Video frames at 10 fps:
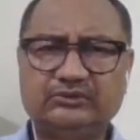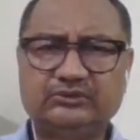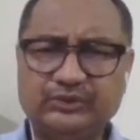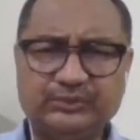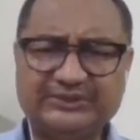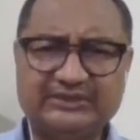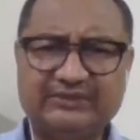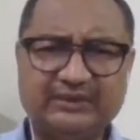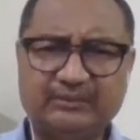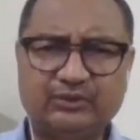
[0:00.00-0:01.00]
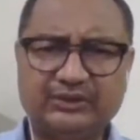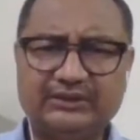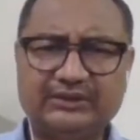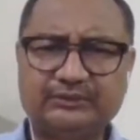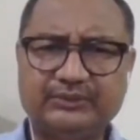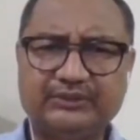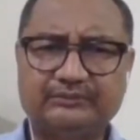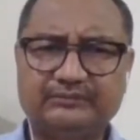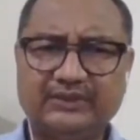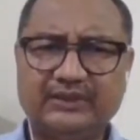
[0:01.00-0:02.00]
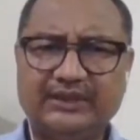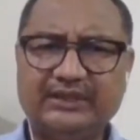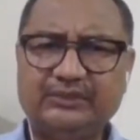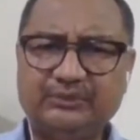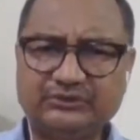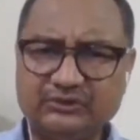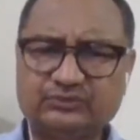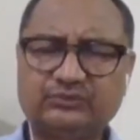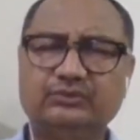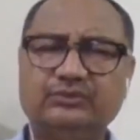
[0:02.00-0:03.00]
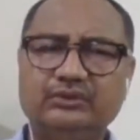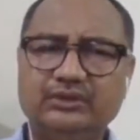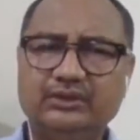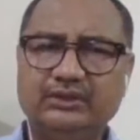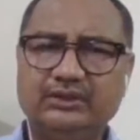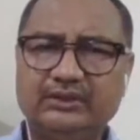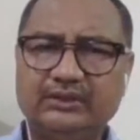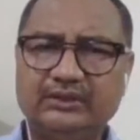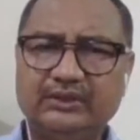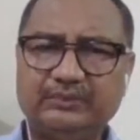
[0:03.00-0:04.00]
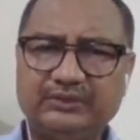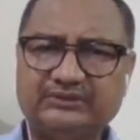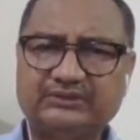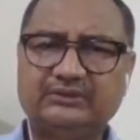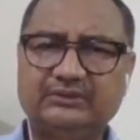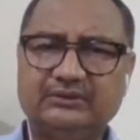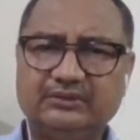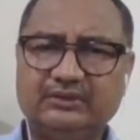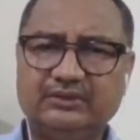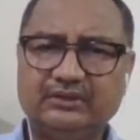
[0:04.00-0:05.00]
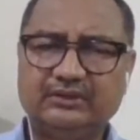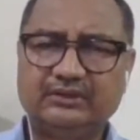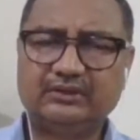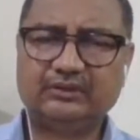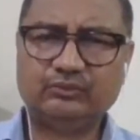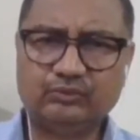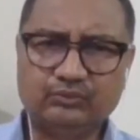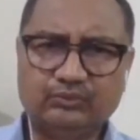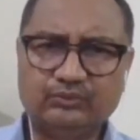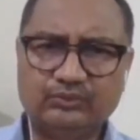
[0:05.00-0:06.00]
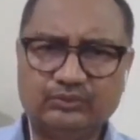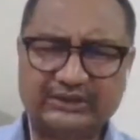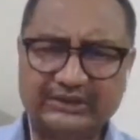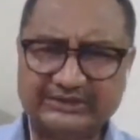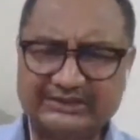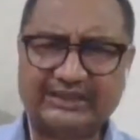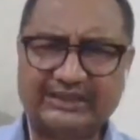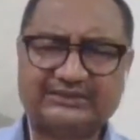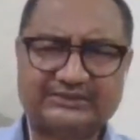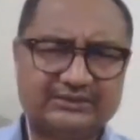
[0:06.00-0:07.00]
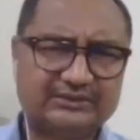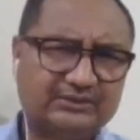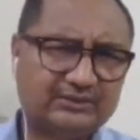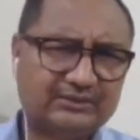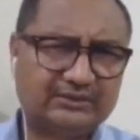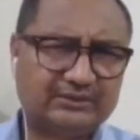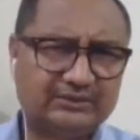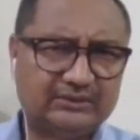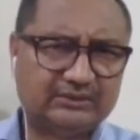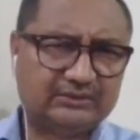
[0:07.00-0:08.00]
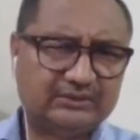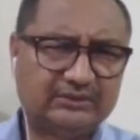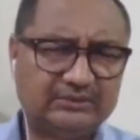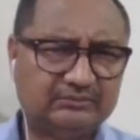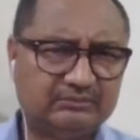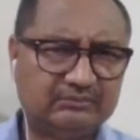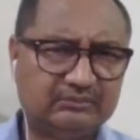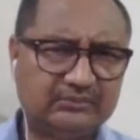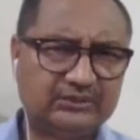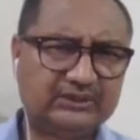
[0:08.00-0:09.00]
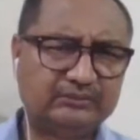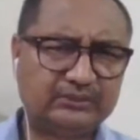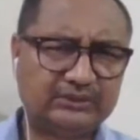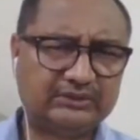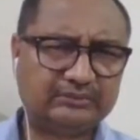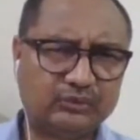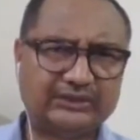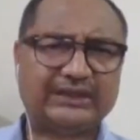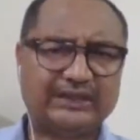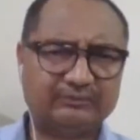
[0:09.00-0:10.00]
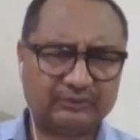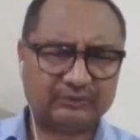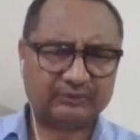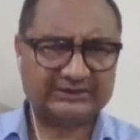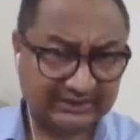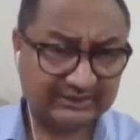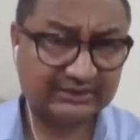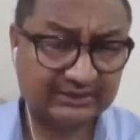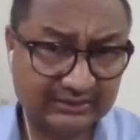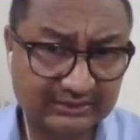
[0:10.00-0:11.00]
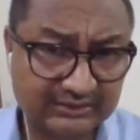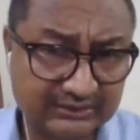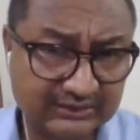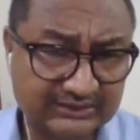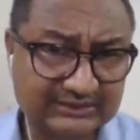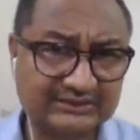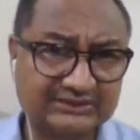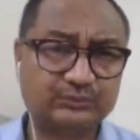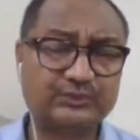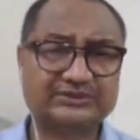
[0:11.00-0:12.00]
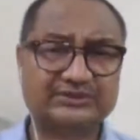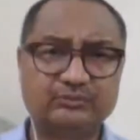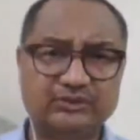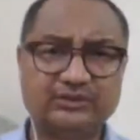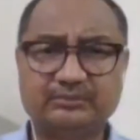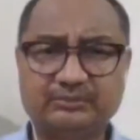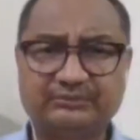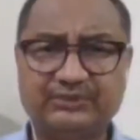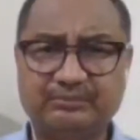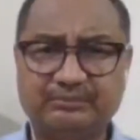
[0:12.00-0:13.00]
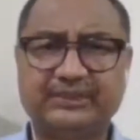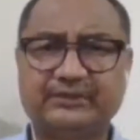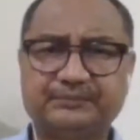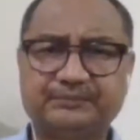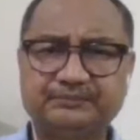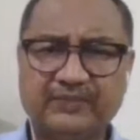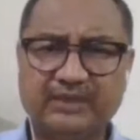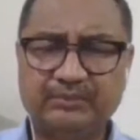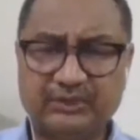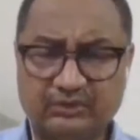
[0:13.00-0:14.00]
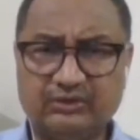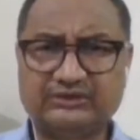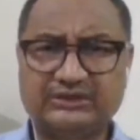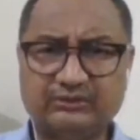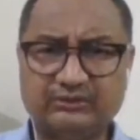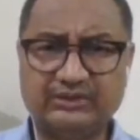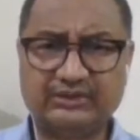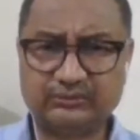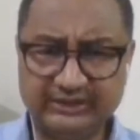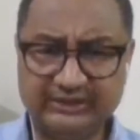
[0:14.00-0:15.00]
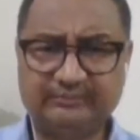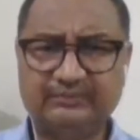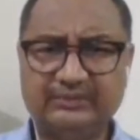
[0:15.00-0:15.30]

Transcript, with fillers: so he was giving a model that way and he was also uh, a person who criticized uh, the the model i have already said that they, he criticized the western model of development because according to him